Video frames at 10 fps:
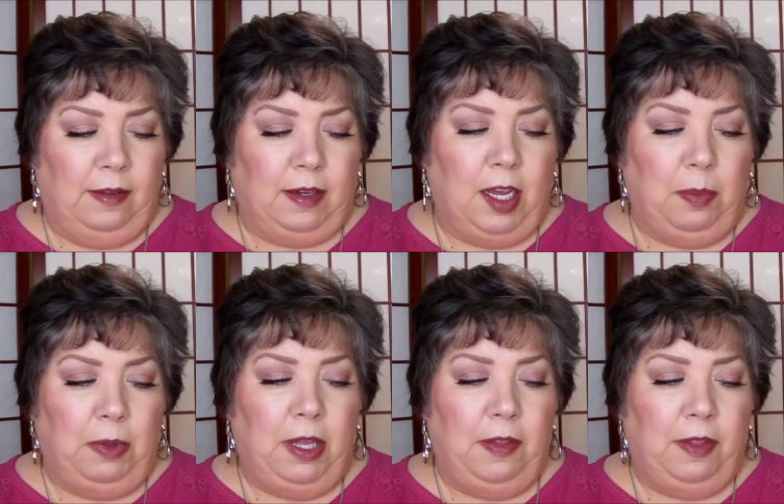
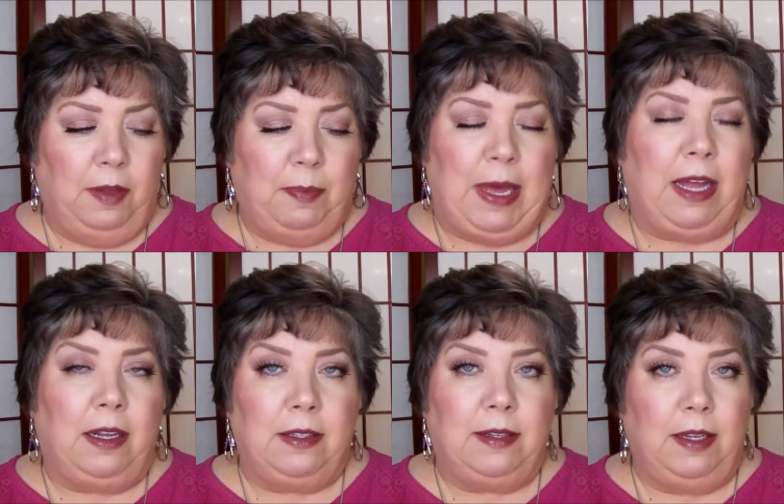couple of the
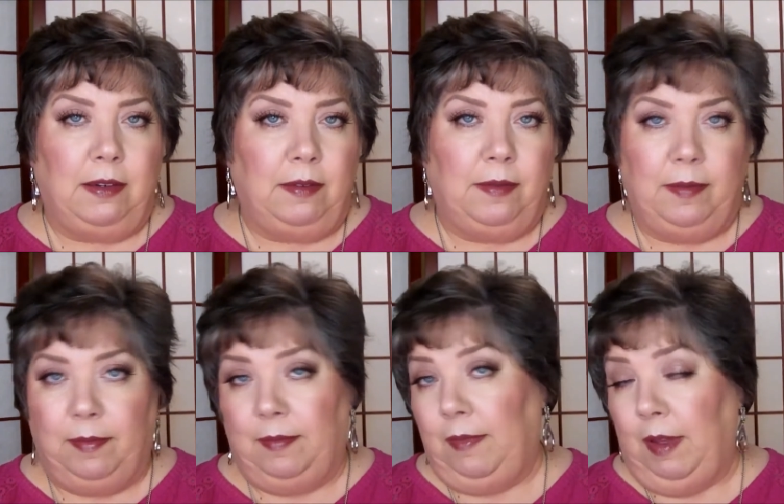palettes didn't
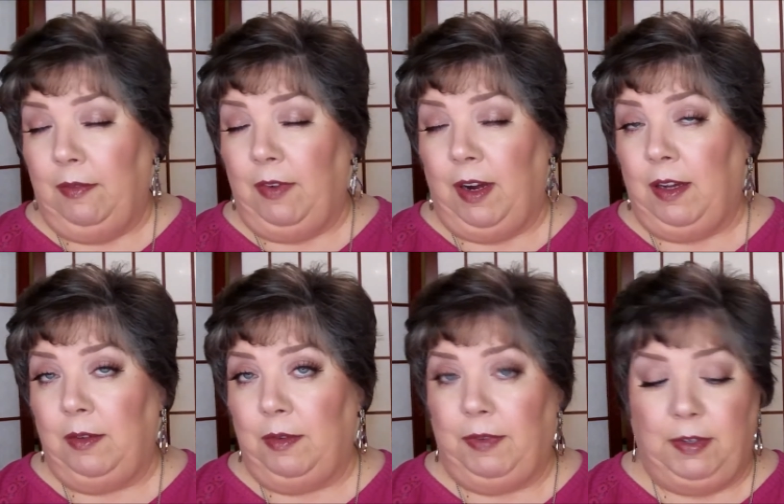get very
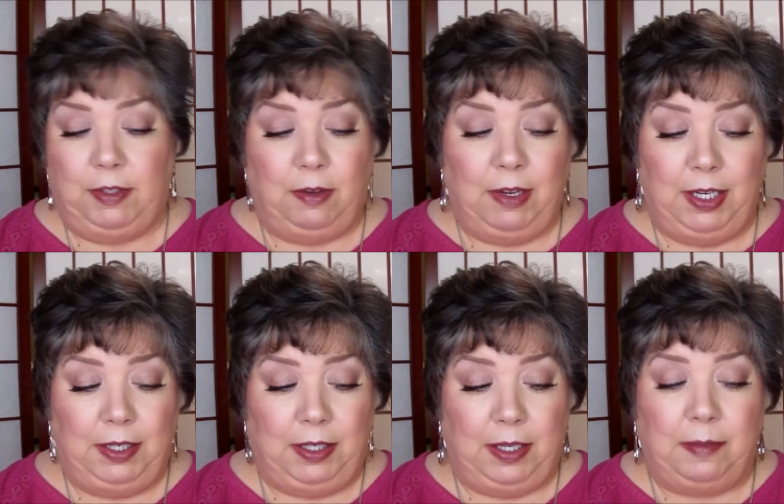good reviews, so I
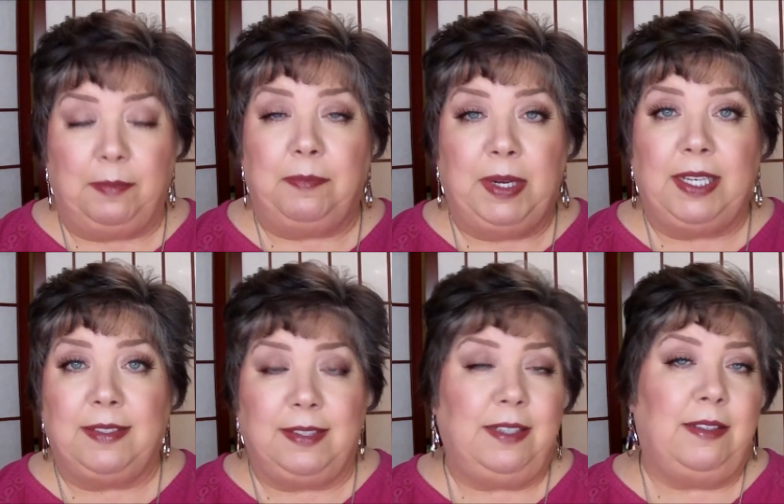didn't get them. But
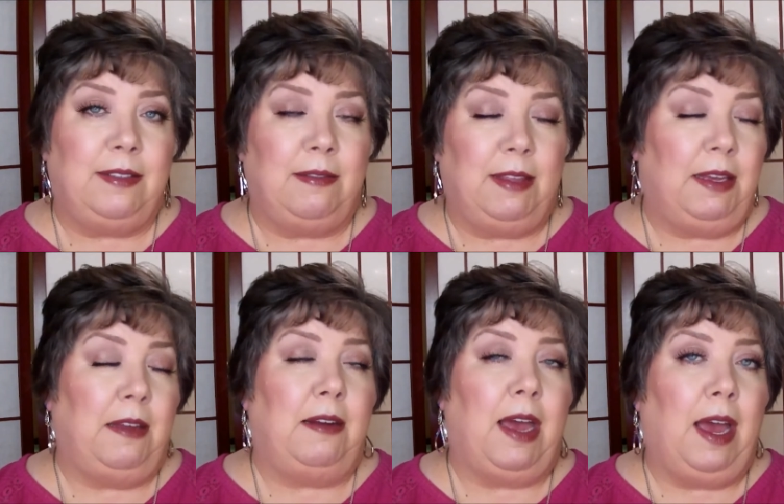since
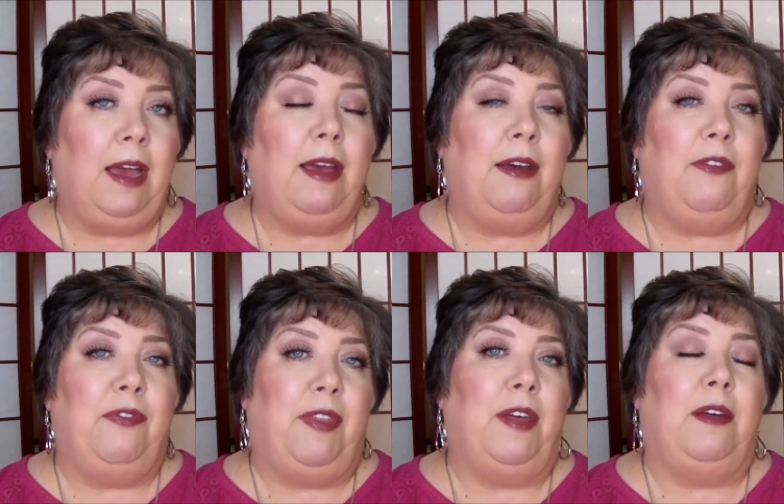then, I have
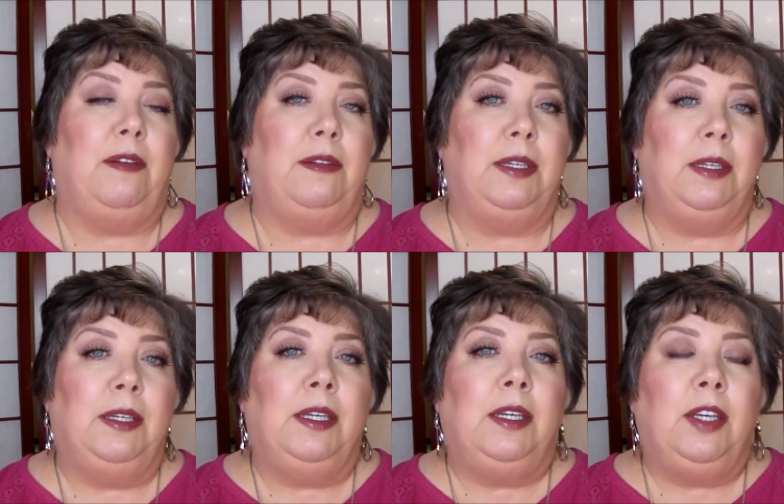thought,
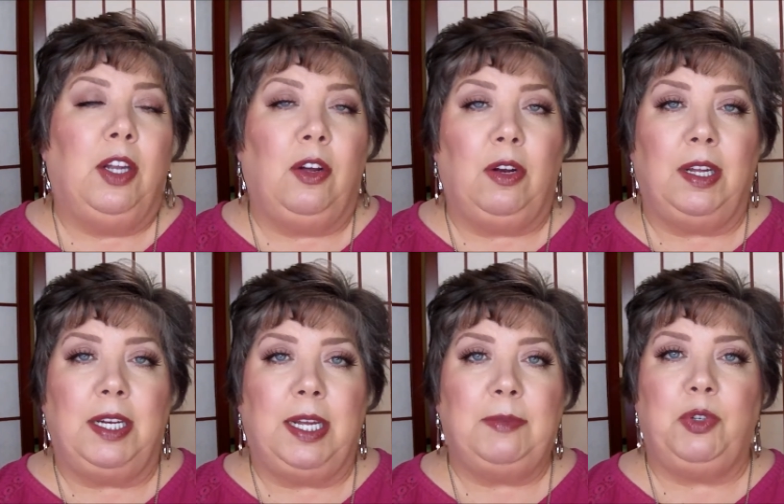you know, a lot of
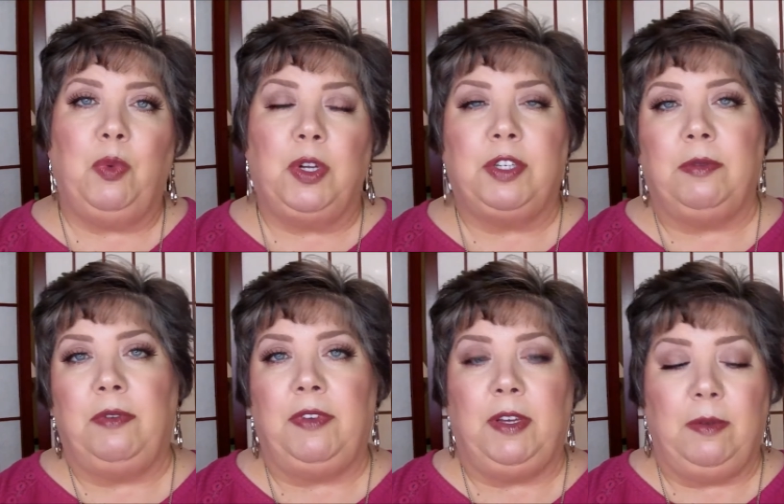times you watch a
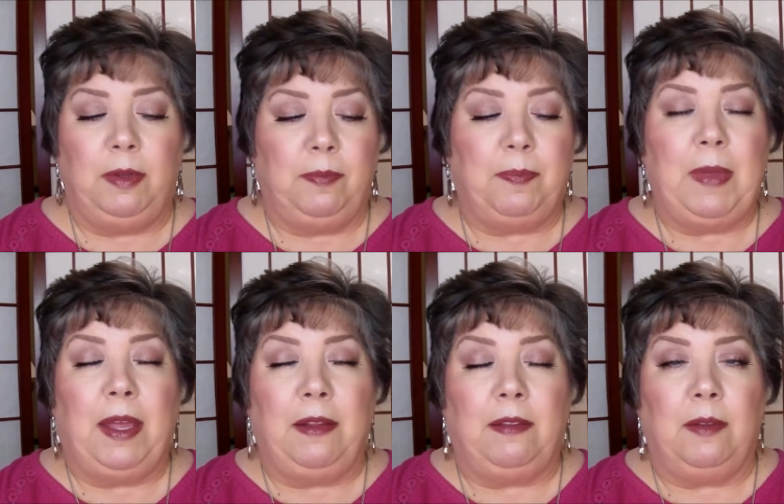review
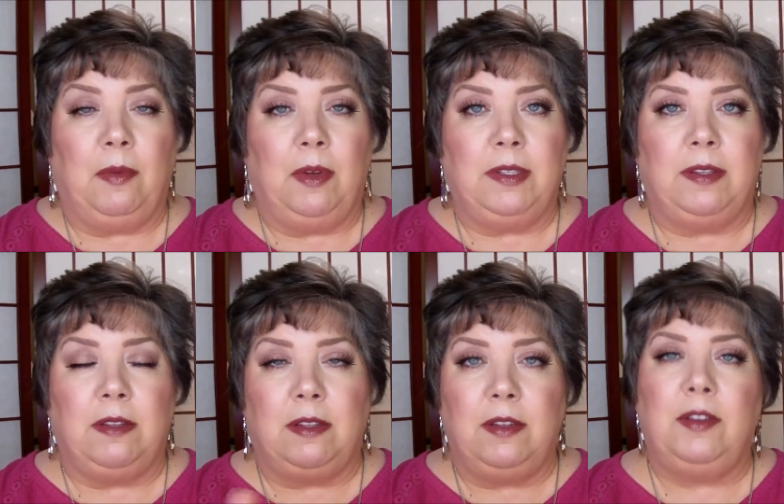and the ones
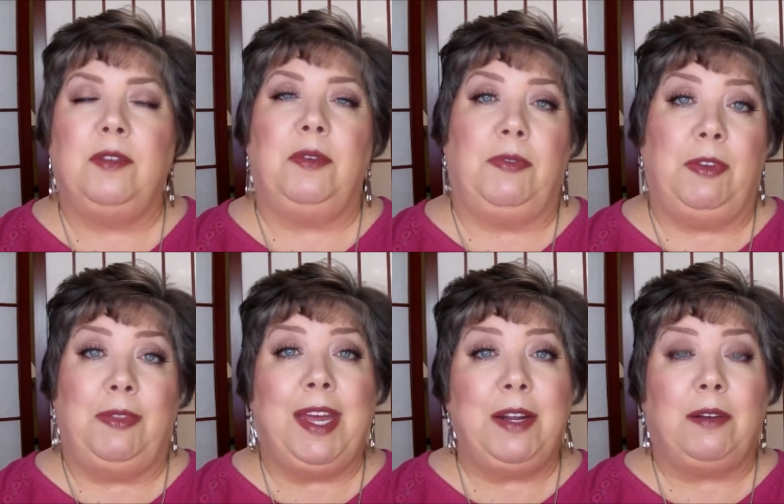that's doing the review,
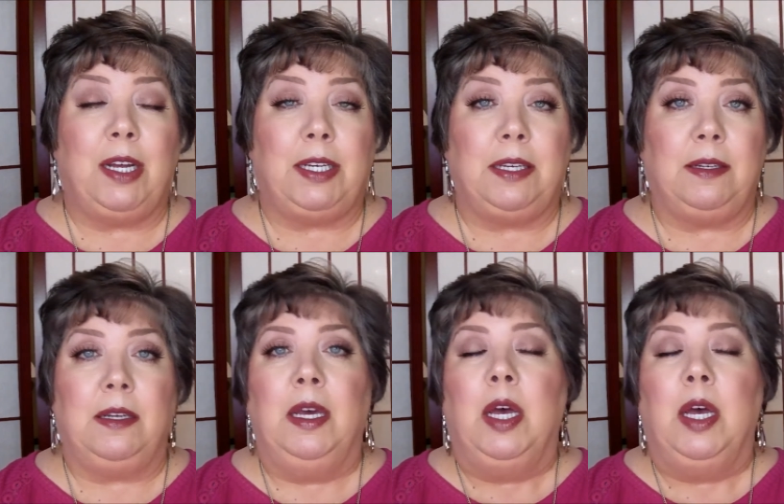they don't like it.